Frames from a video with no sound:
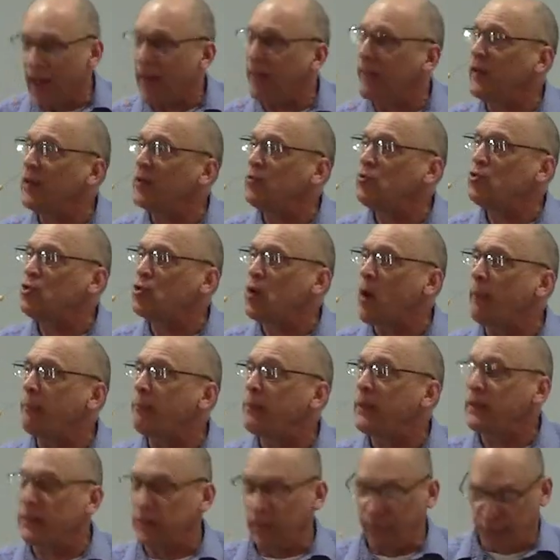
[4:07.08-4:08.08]
And then
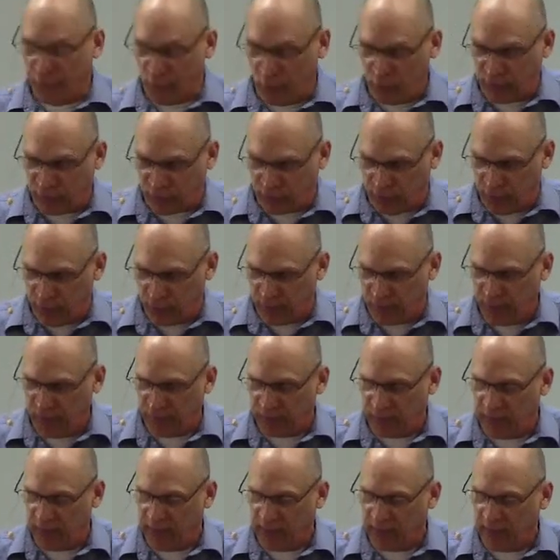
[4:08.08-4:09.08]
jumping to 1
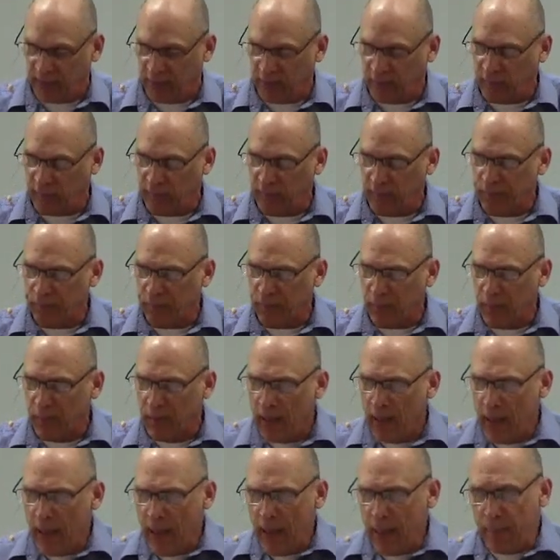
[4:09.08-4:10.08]
Corinthians.
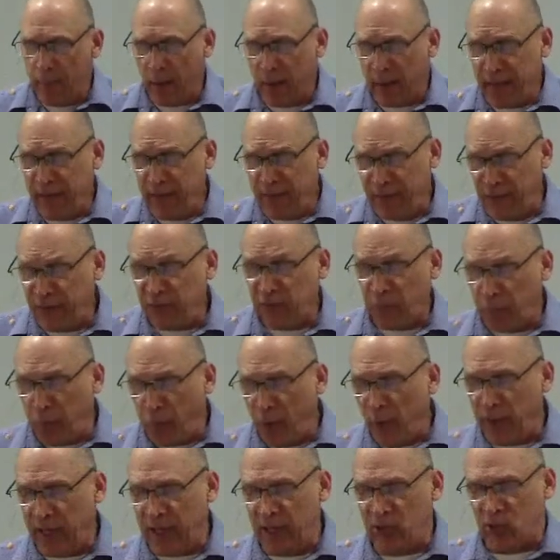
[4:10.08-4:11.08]
But if it's
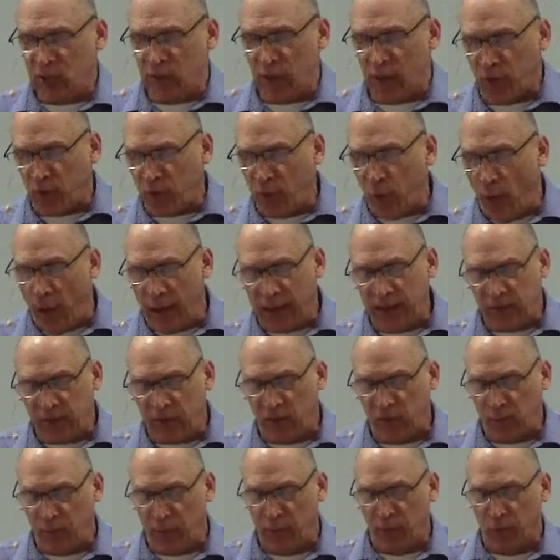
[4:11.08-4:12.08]
preached that Christ
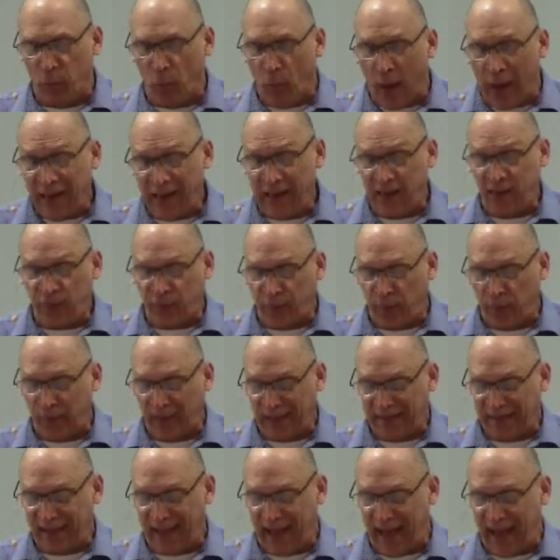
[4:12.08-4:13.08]
has been raised from
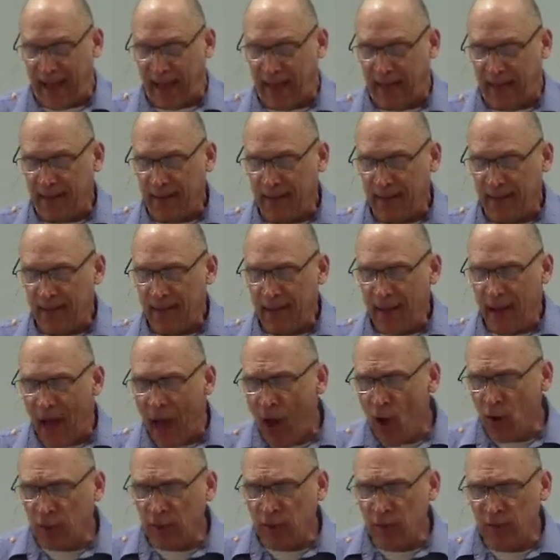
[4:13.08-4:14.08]
the dead,
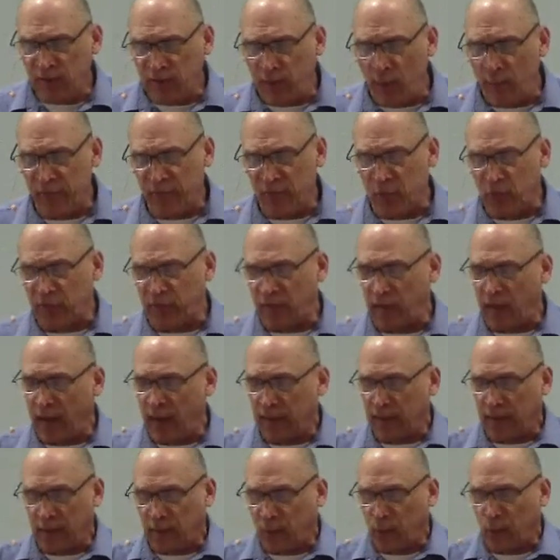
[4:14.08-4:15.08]
how can some of you
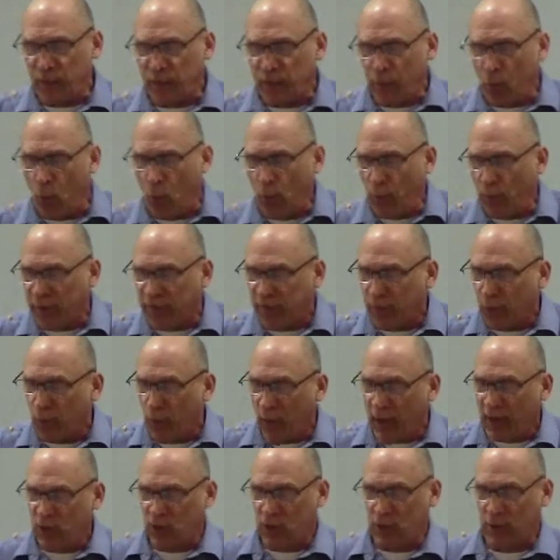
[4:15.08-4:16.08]
say that there is no
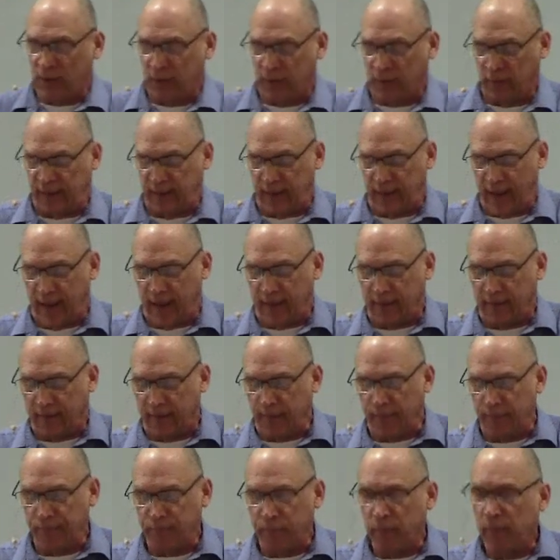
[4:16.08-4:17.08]
resurrection of the
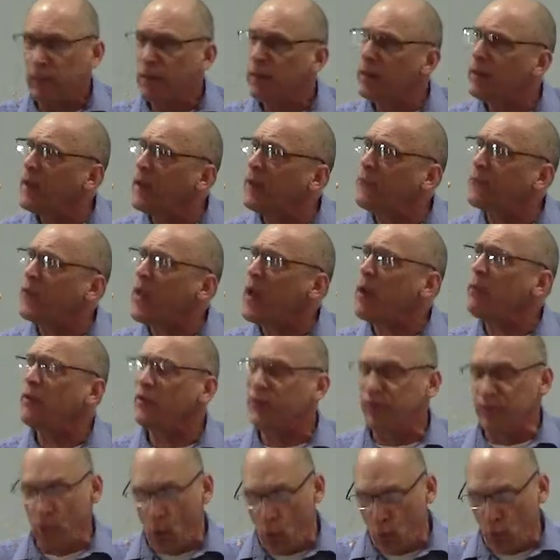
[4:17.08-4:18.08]
dead? If there
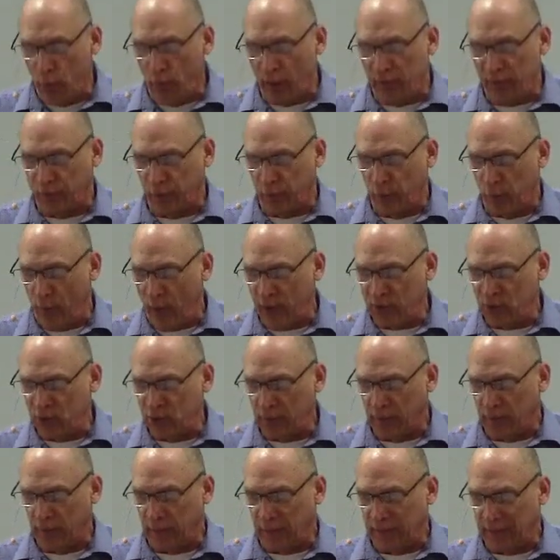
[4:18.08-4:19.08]
is no
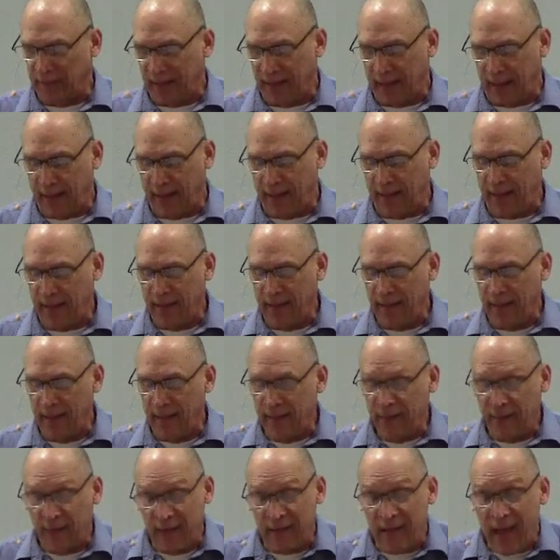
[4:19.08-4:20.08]
resurrection of the dead,
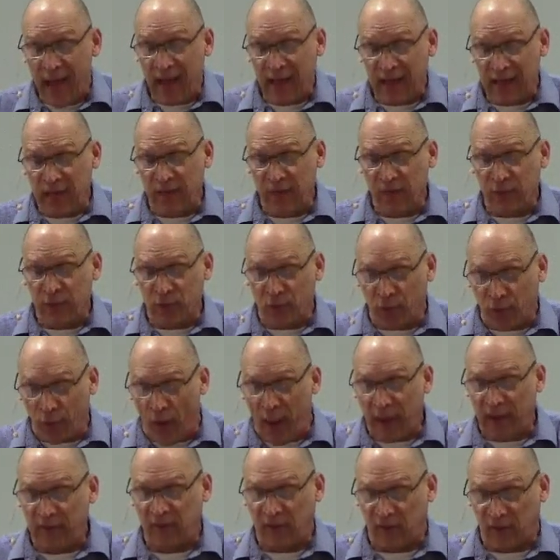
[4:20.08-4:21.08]
then not even
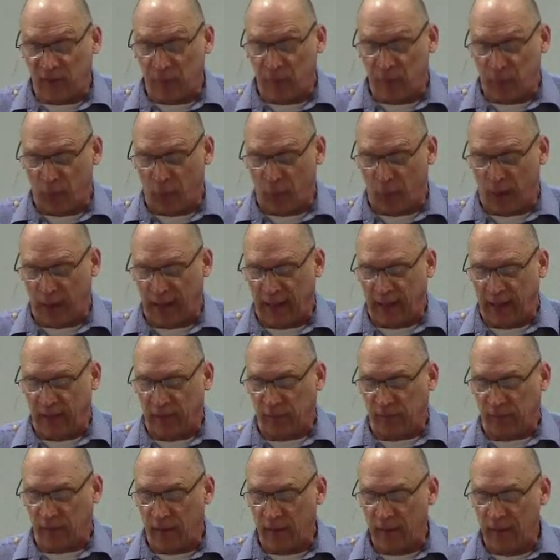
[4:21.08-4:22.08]
Christ has been
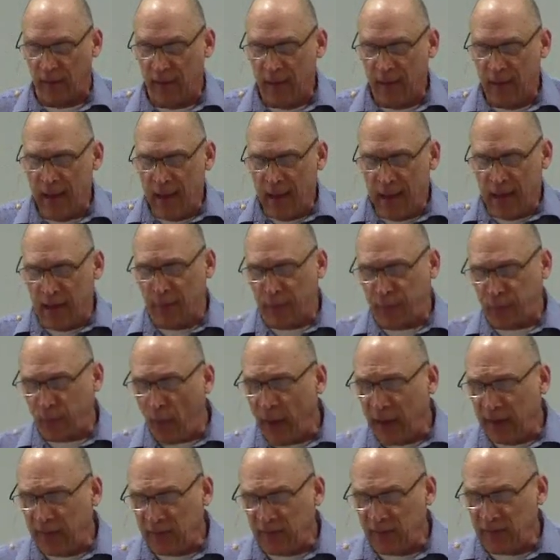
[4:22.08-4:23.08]
raised. And if
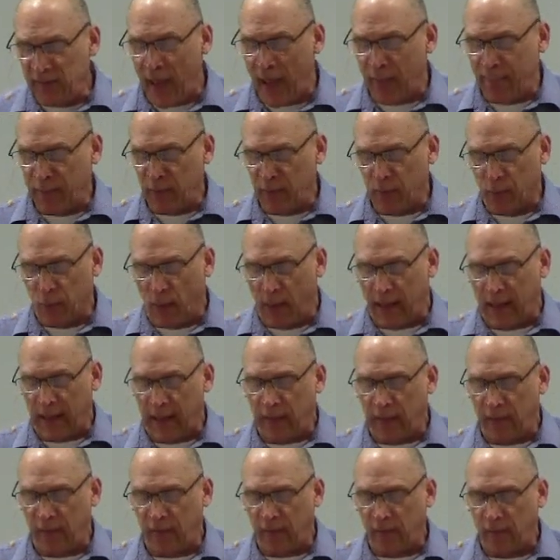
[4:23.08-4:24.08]
Christ has not been
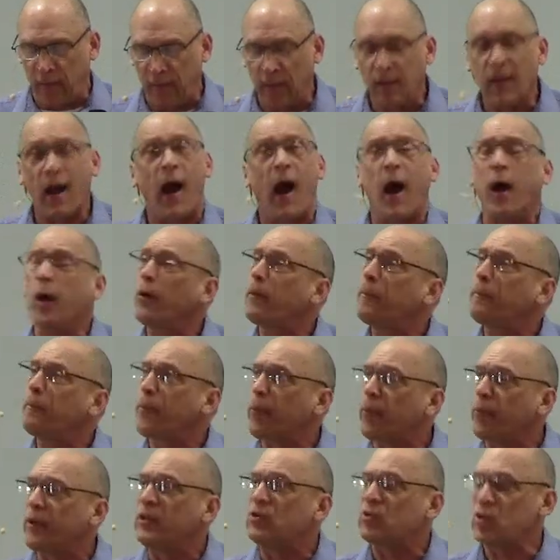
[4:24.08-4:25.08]
raised,
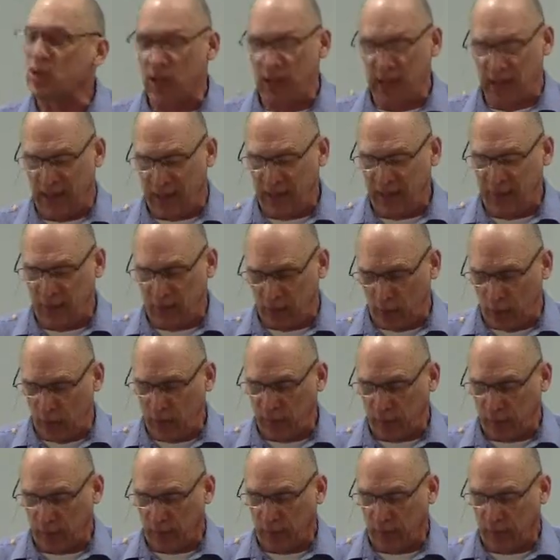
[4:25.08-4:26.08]
our preaching is
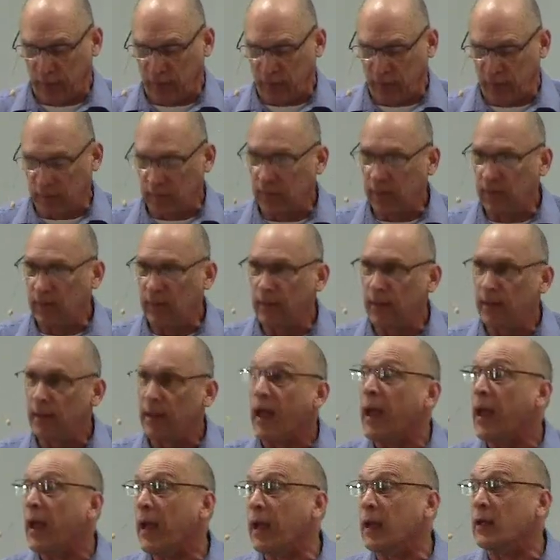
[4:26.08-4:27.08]
useless,
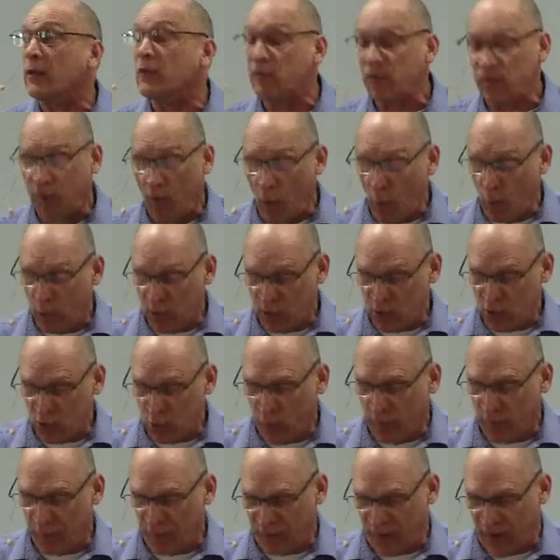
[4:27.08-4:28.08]
and so is
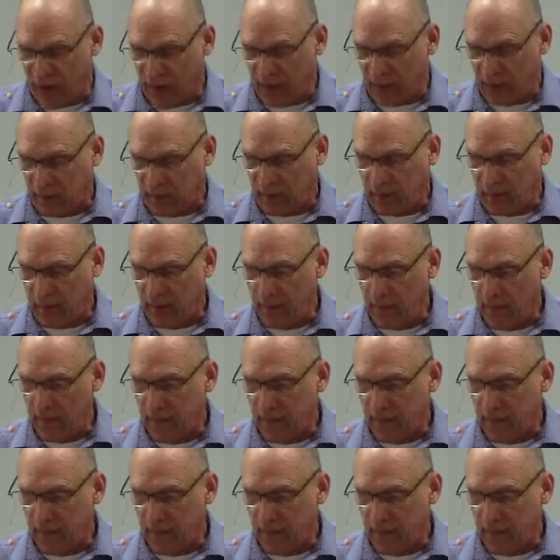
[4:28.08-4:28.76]
your faith.